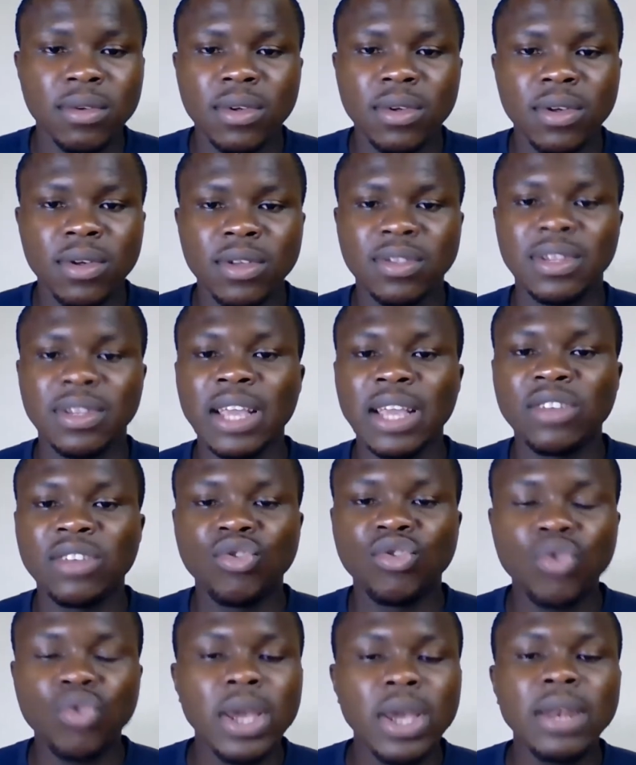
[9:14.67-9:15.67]
It's like
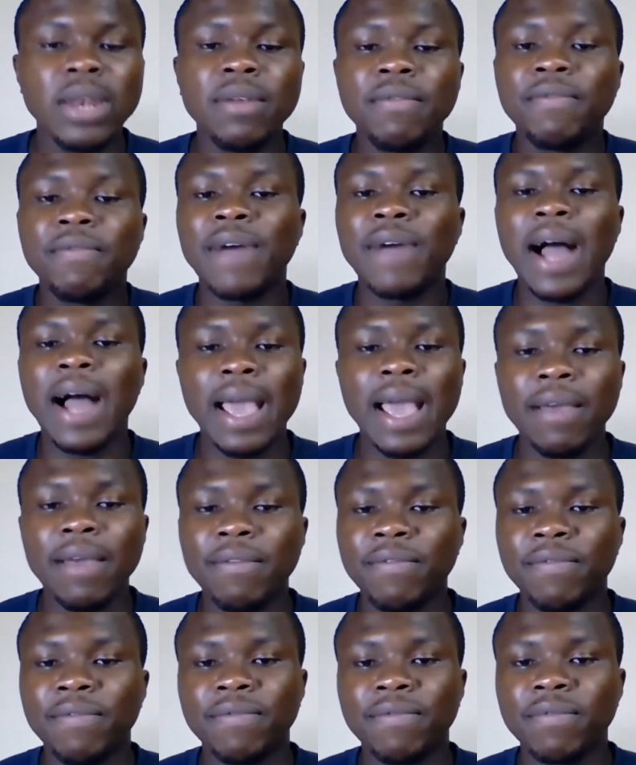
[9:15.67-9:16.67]
throwing 5
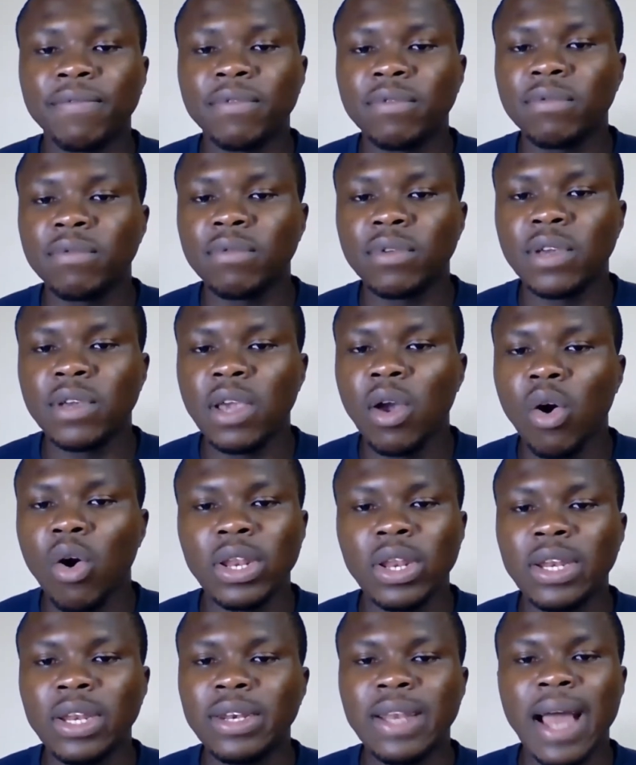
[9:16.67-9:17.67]
on
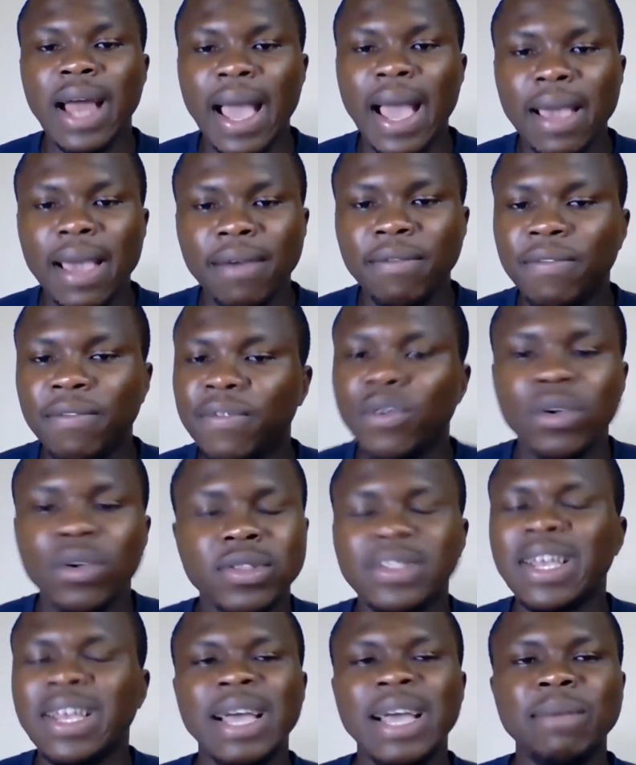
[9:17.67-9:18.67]
a die 4
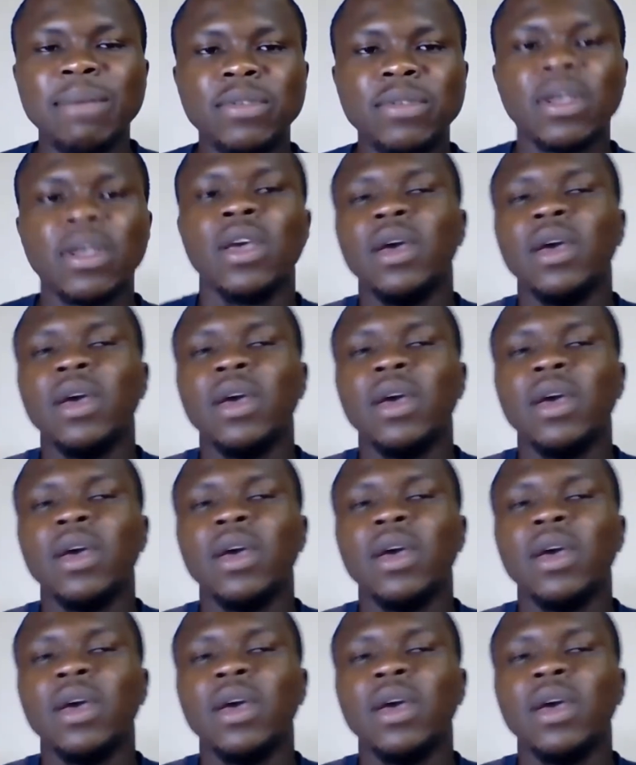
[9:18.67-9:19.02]
times.